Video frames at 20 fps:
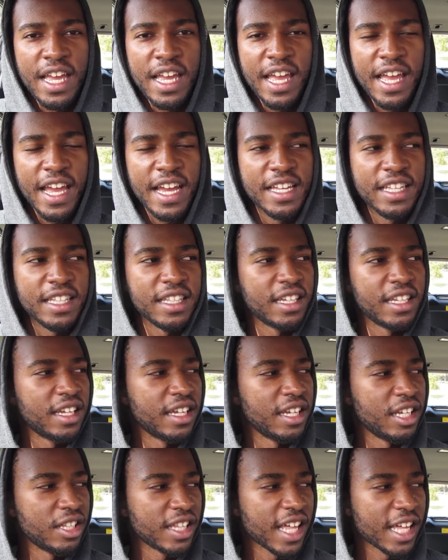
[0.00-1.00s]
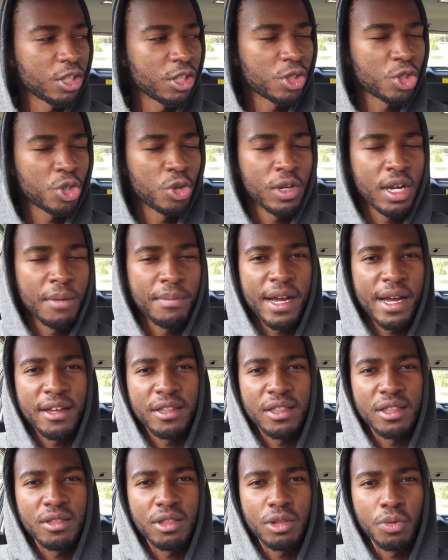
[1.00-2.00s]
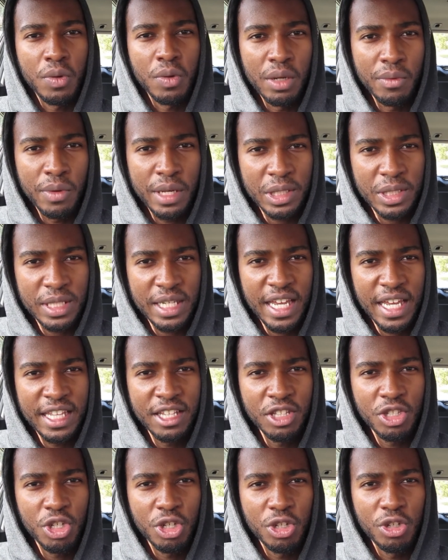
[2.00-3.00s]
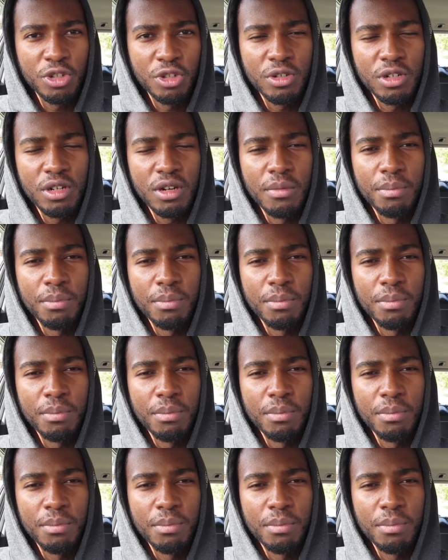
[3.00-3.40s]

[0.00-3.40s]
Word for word: And that took about three weeks to get into,